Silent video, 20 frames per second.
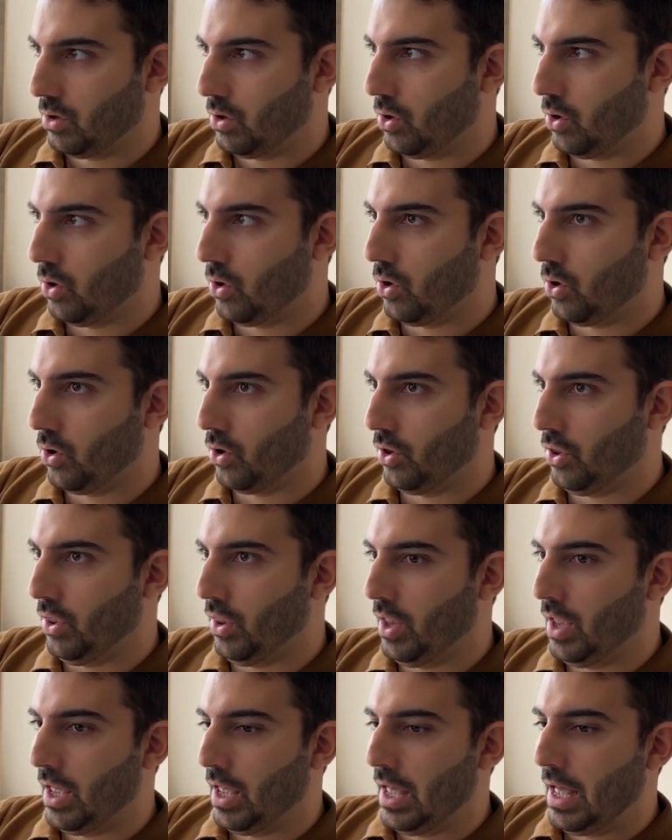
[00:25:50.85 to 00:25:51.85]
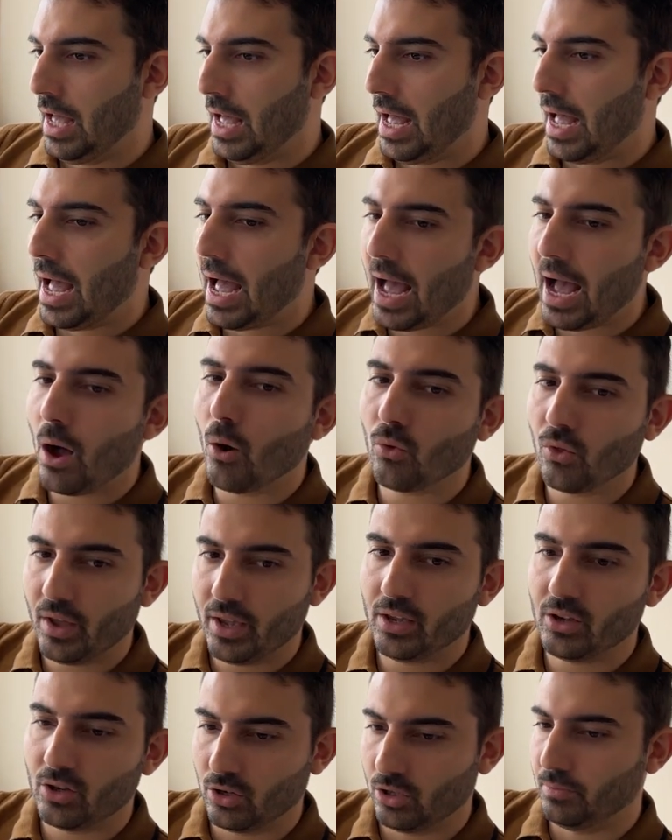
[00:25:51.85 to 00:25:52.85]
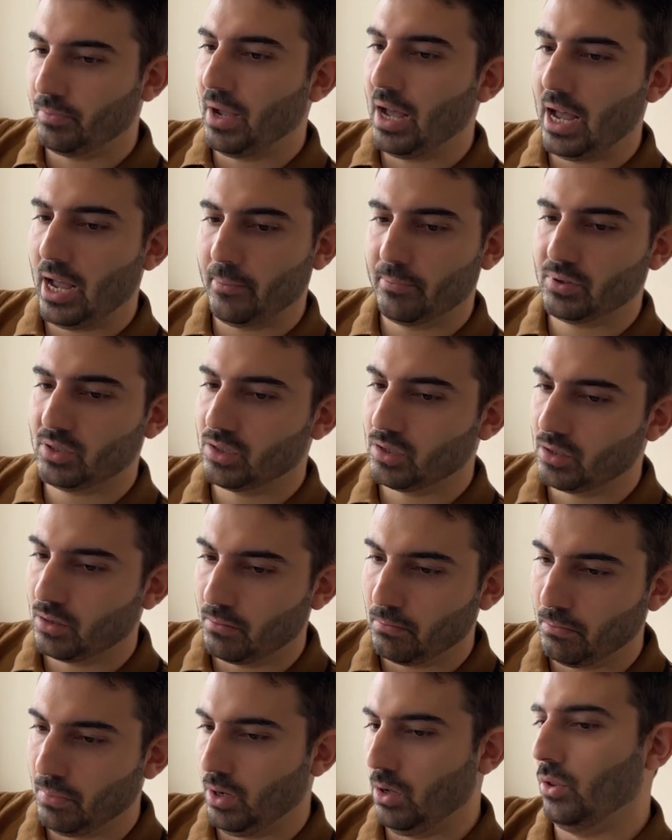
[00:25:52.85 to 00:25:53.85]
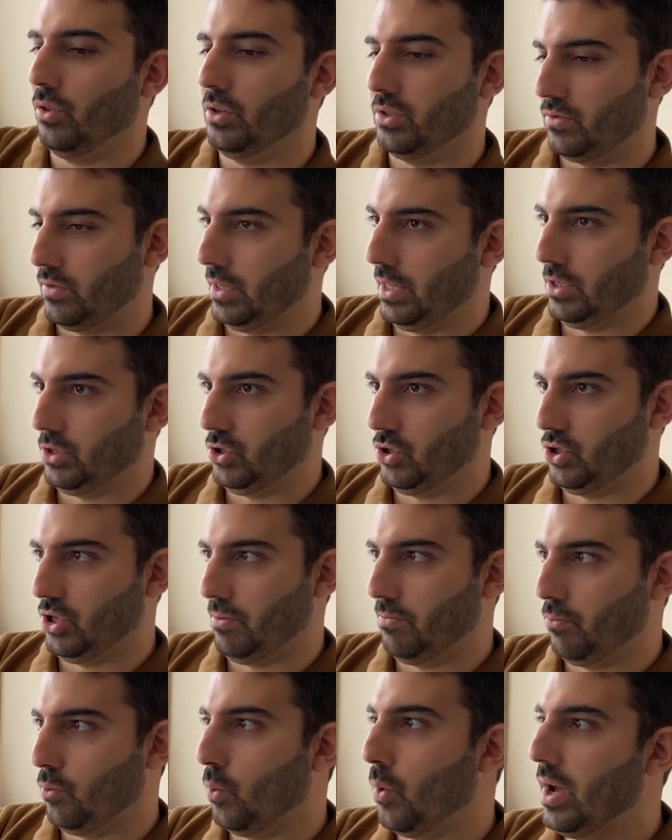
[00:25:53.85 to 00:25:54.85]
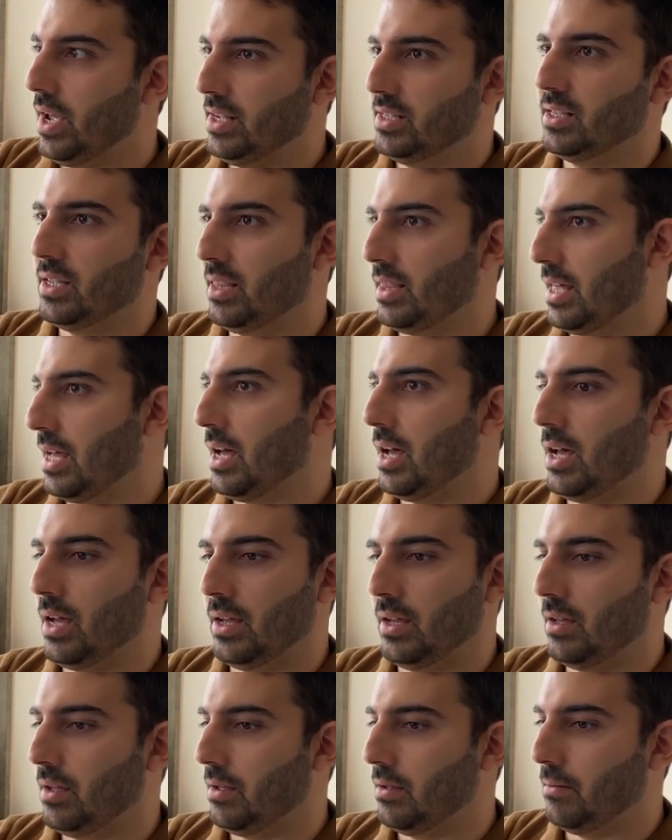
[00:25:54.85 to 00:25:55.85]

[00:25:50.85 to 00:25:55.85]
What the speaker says: on how they could perhaps build this relationship, what is it that